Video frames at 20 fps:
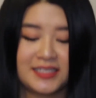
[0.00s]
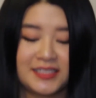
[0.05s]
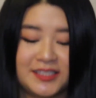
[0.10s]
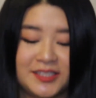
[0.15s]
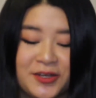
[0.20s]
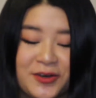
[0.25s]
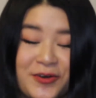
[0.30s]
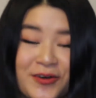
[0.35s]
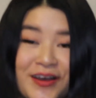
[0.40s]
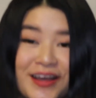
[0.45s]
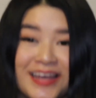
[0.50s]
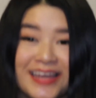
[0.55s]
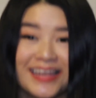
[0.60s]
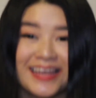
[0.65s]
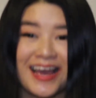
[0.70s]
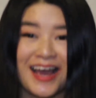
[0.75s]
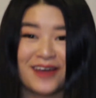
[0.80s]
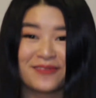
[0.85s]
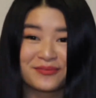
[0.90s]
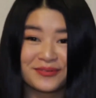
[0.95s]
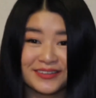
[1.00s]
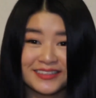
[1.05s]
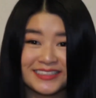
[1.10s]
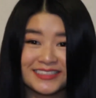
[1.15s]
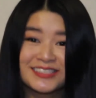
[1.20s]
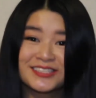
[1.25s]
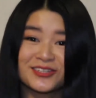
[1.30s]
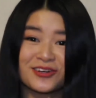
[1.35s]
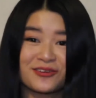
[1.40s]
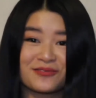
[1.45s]
So yeah,
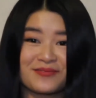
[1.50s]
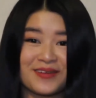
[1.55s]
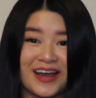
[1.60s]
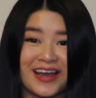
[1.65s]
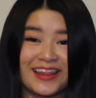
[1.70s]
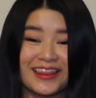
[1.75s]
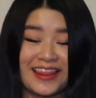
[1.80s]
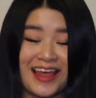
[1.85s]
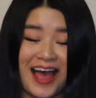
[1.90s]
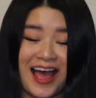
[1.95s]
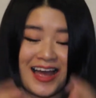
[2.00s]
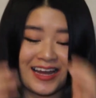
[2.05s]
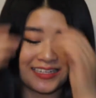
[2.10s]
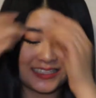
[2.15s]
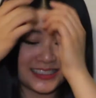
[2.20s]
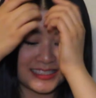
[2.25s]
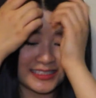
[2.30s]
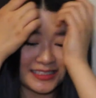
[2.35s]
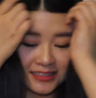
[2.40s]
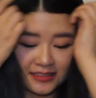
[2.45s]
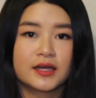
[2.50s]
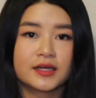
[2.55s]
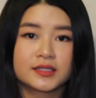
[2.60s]
please don't mind that.